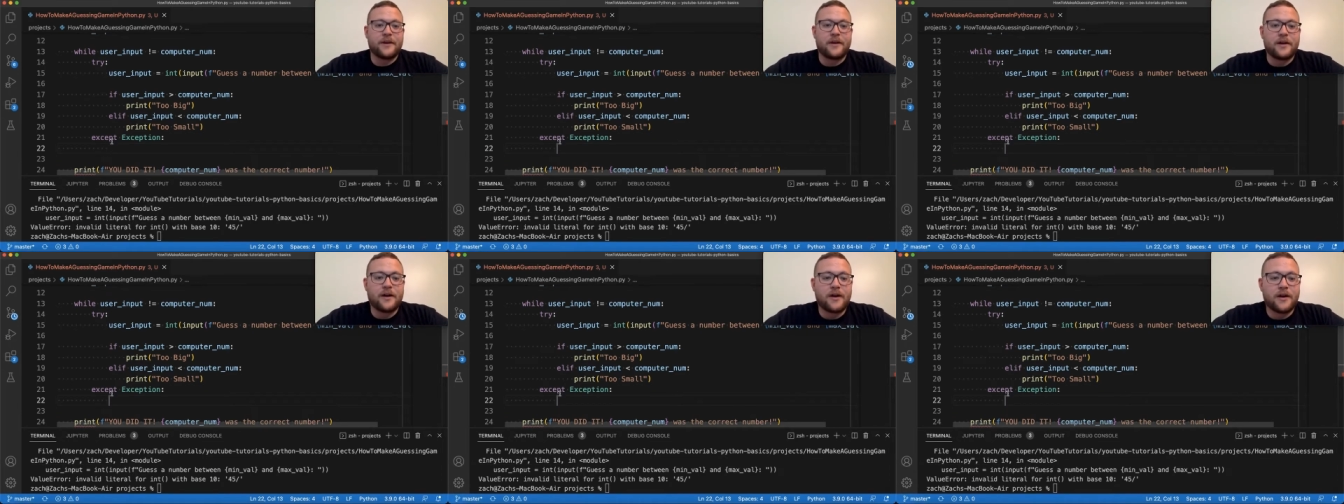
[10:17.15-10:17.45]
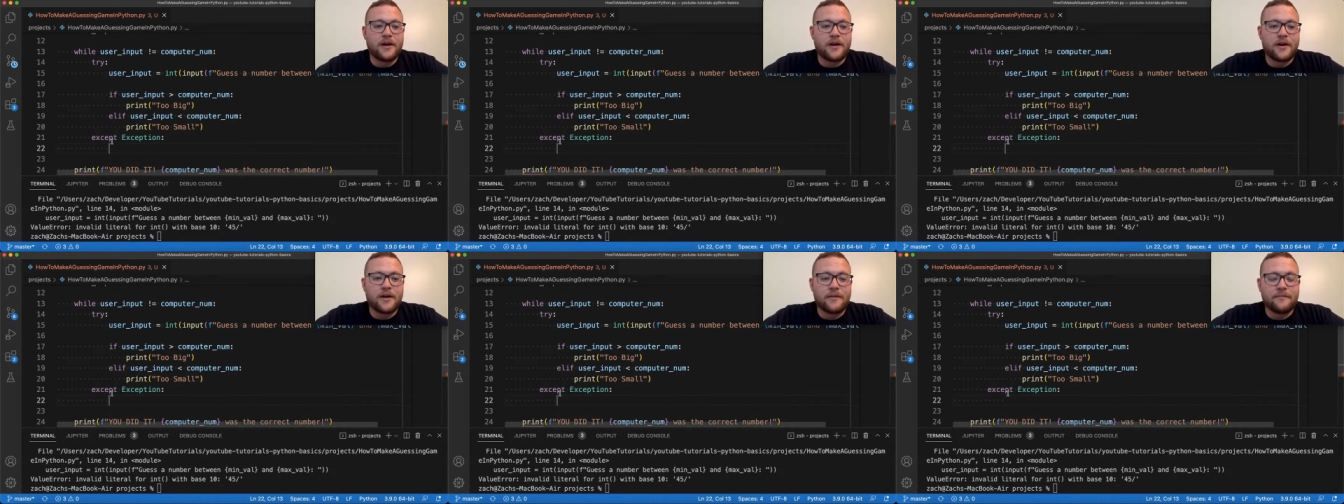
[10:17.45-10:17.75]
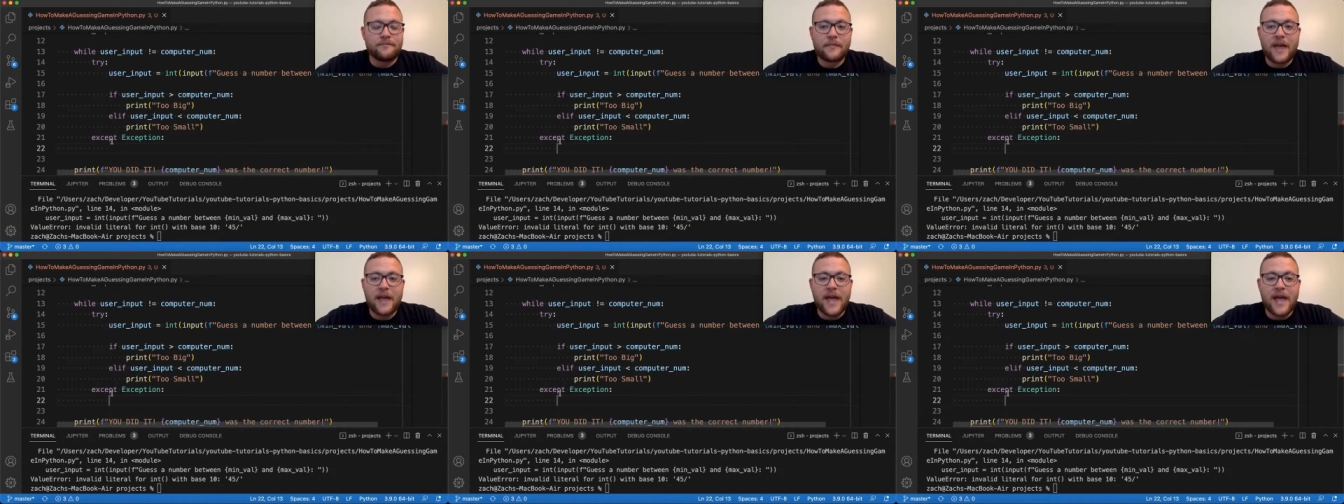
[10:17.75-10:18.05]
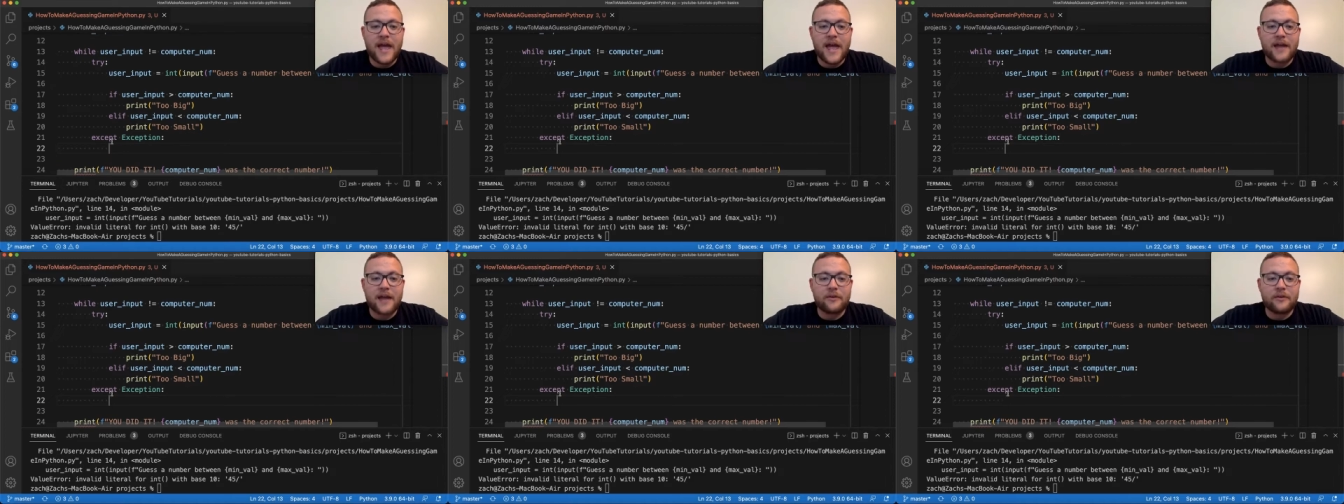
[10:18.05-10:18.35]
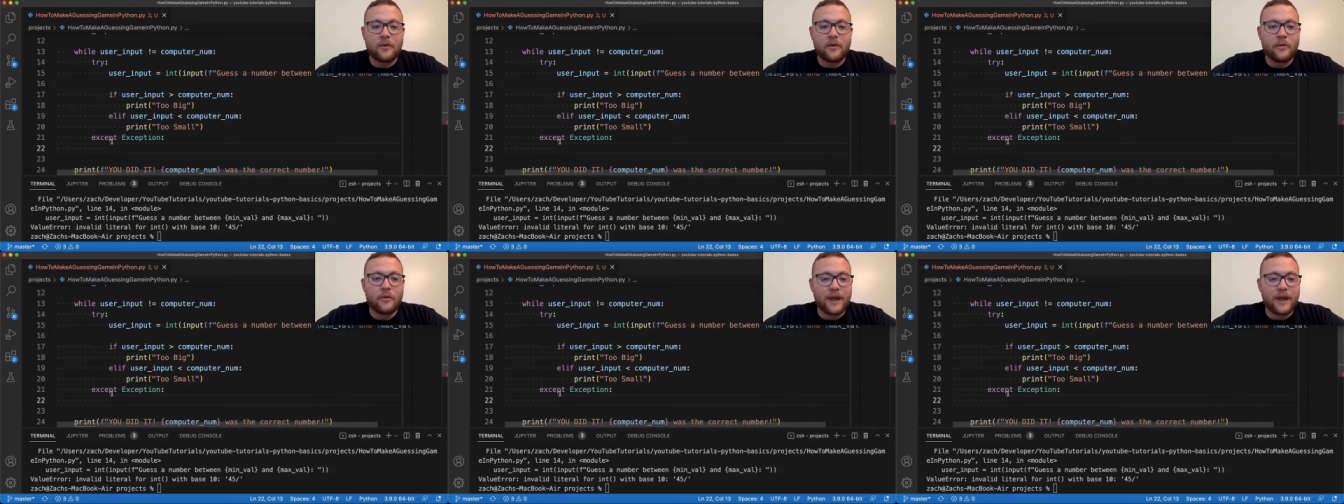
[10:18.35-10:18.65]
Um,
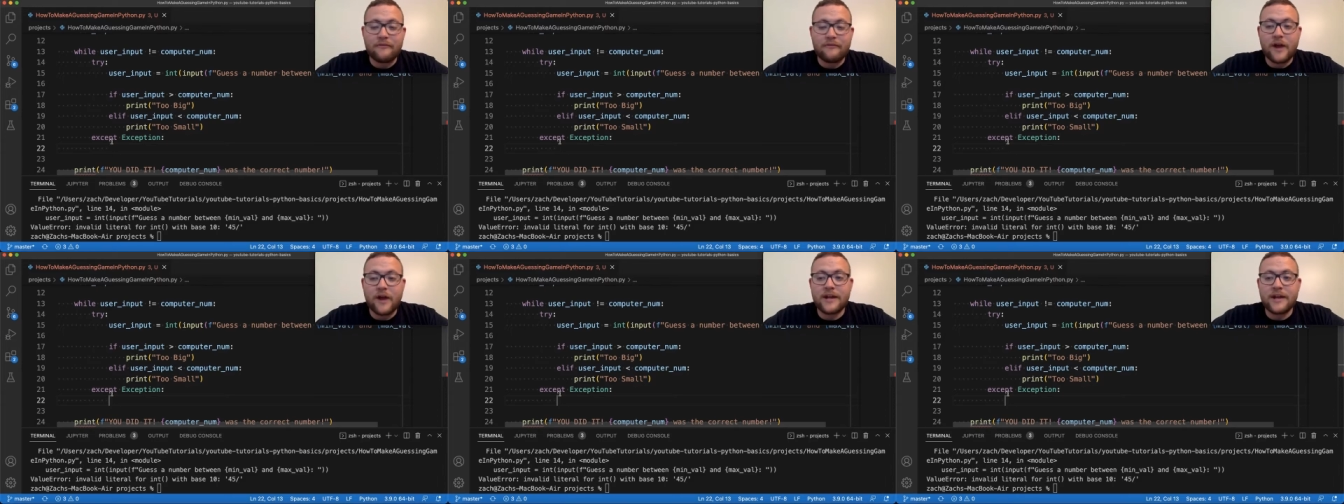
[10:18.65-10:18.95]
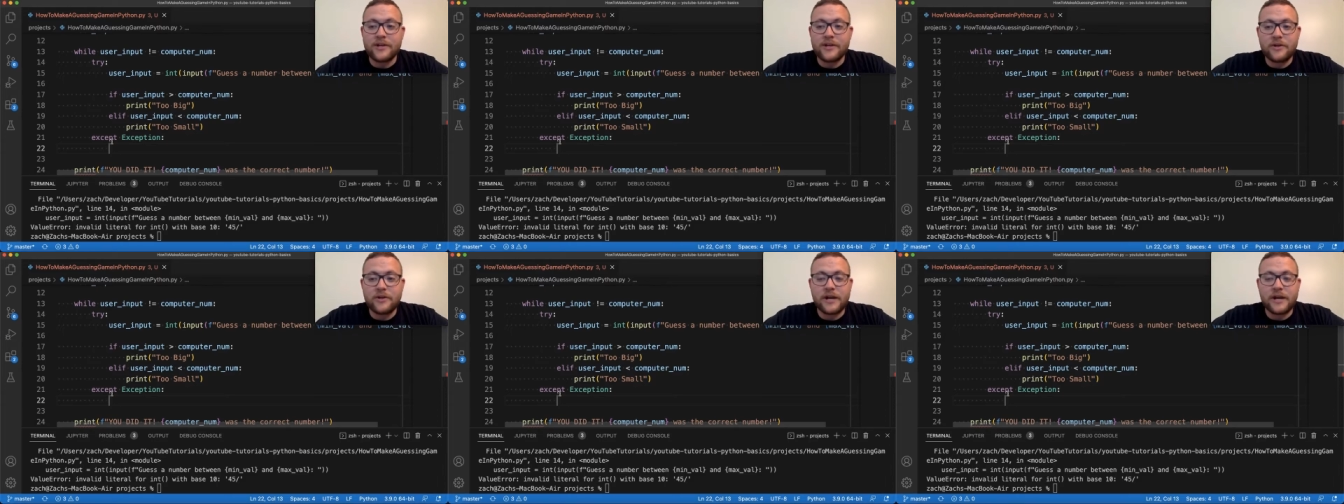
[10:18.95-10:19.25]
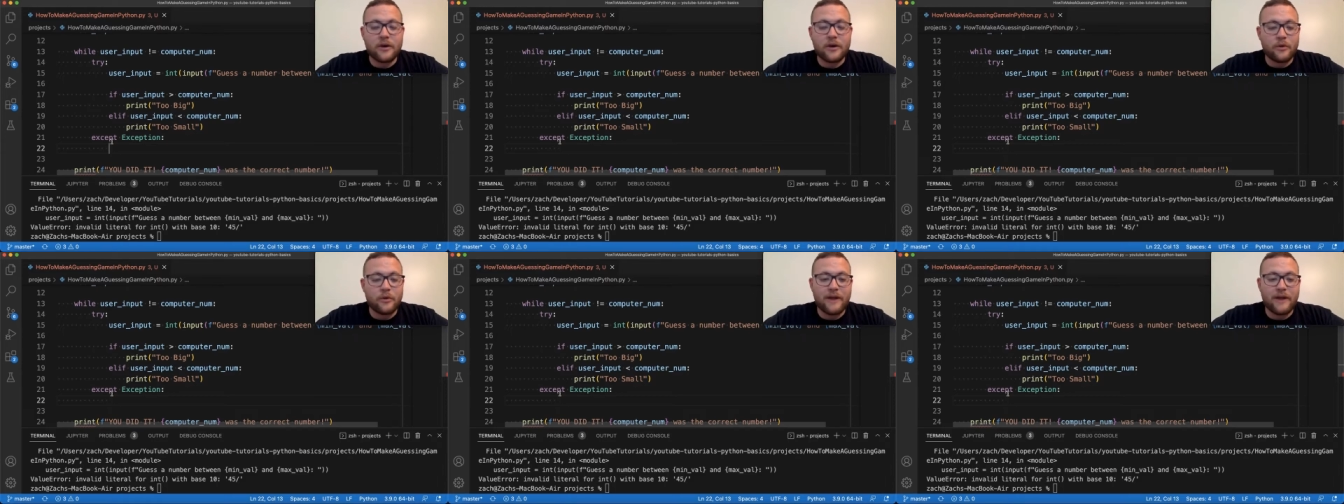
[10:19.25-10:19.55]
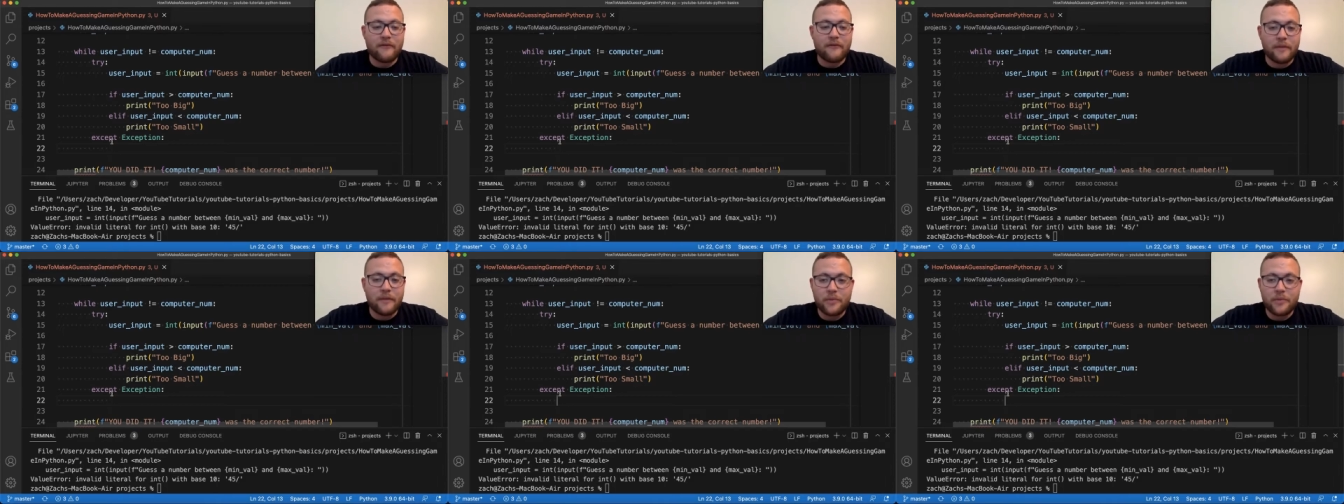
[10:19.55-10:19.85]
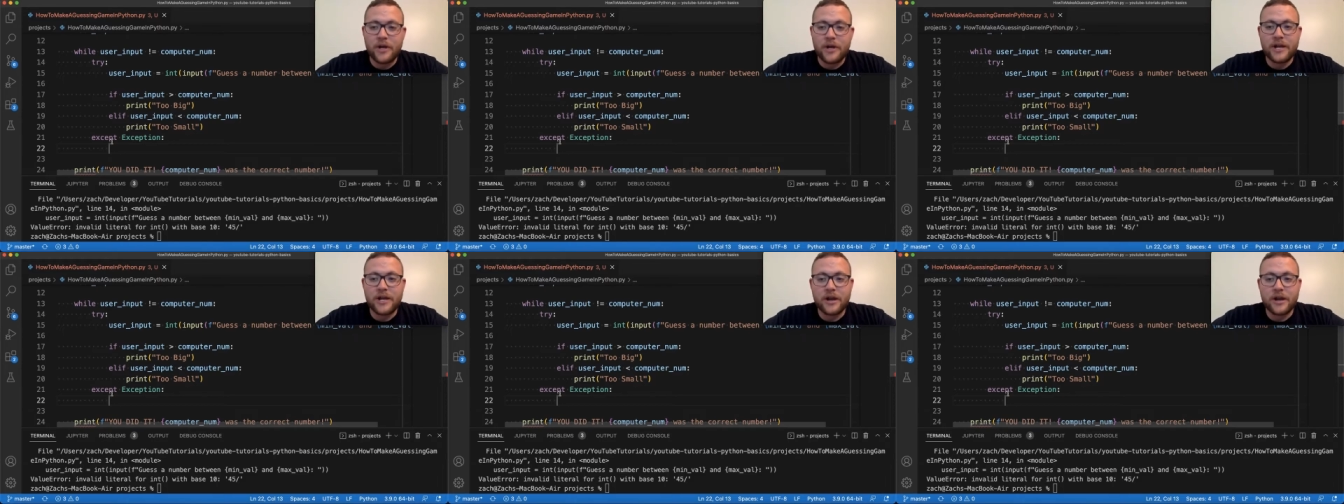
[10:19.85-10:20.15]
and whatever I do here, whatever I
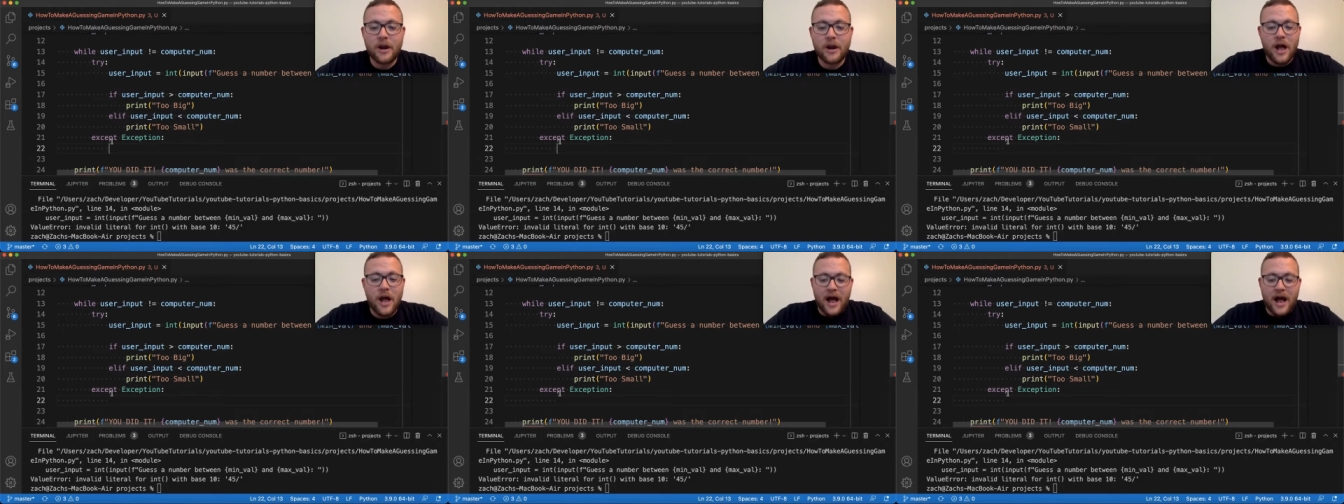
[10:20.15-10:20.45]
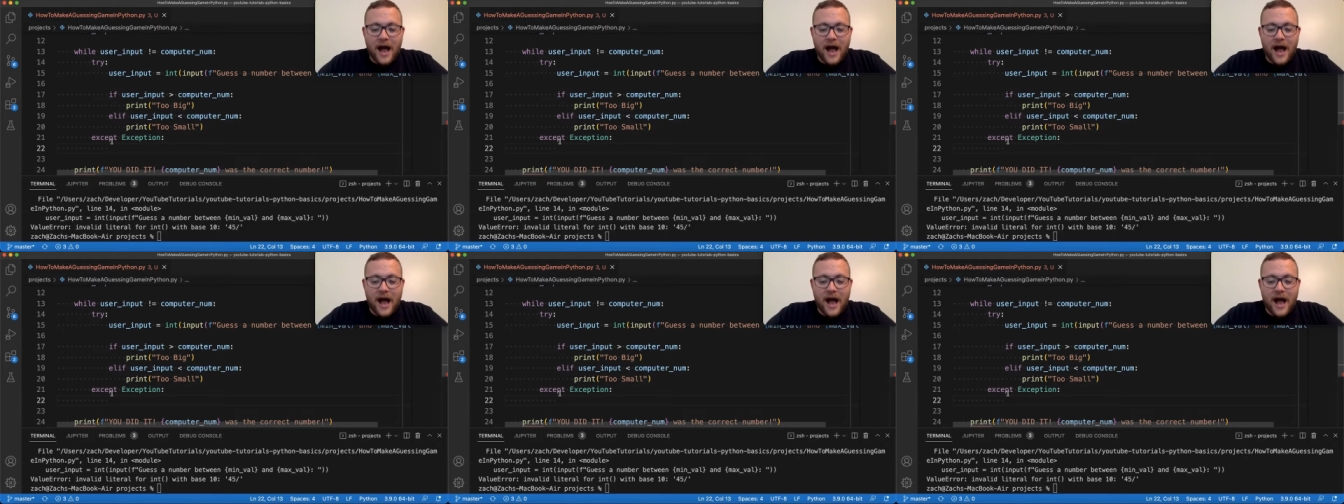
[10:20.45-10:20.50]
put here,